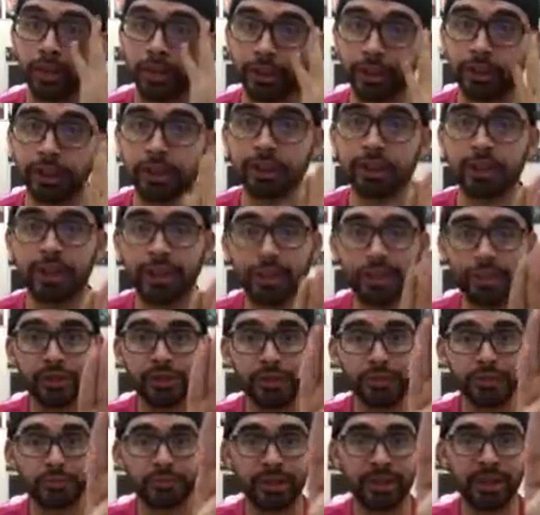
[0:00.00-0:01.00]
you're going to take
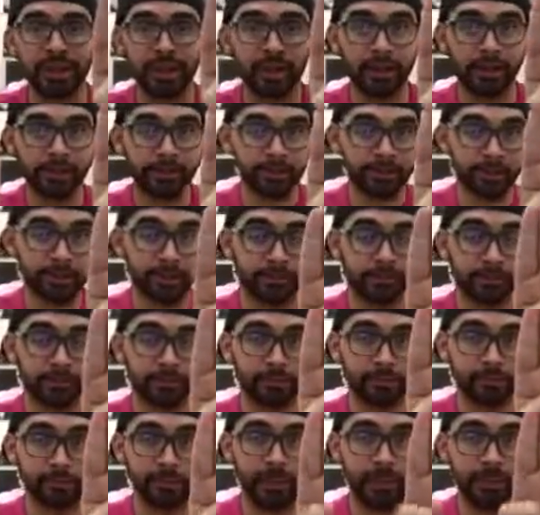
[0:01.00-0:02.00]
out your B hands.
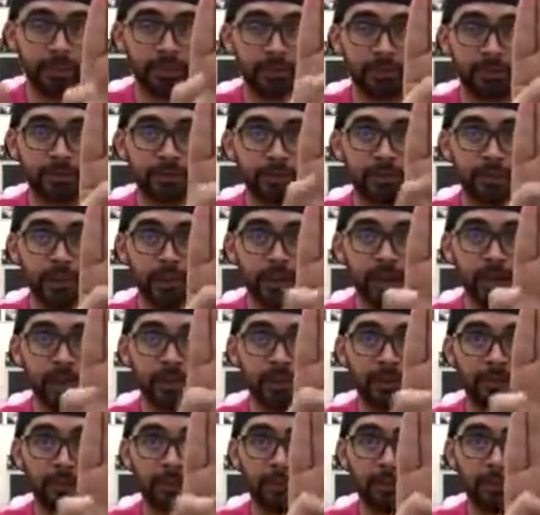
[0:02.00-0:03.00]
That means
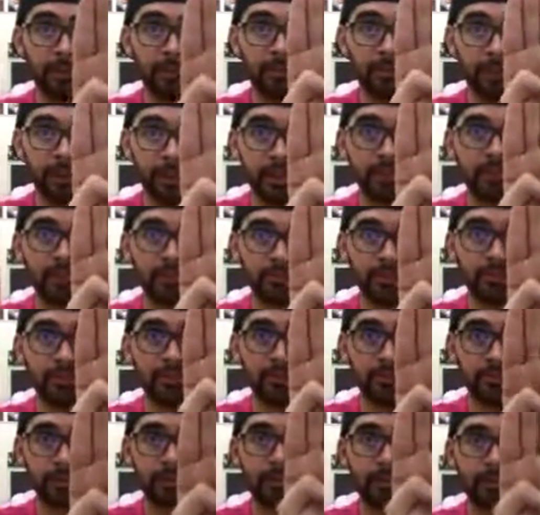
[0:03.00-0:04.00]
B's,
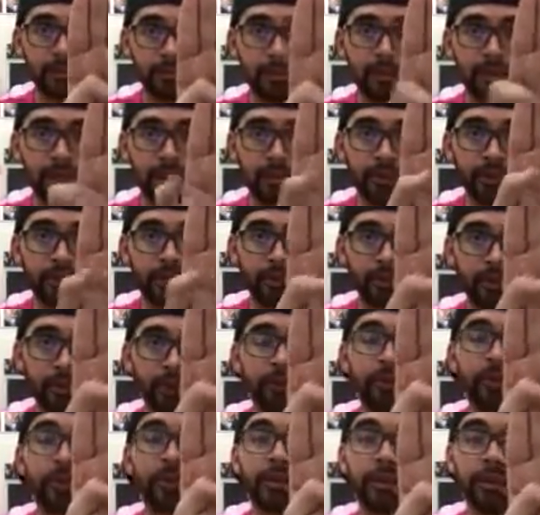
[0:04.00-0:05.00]
there's thumbs in
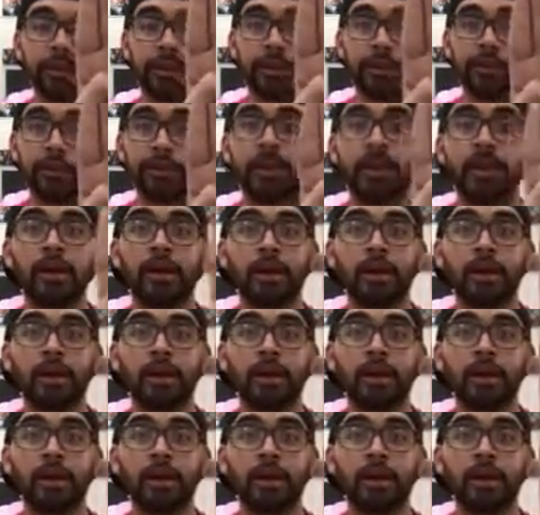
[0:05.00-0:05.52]
the front. There you go.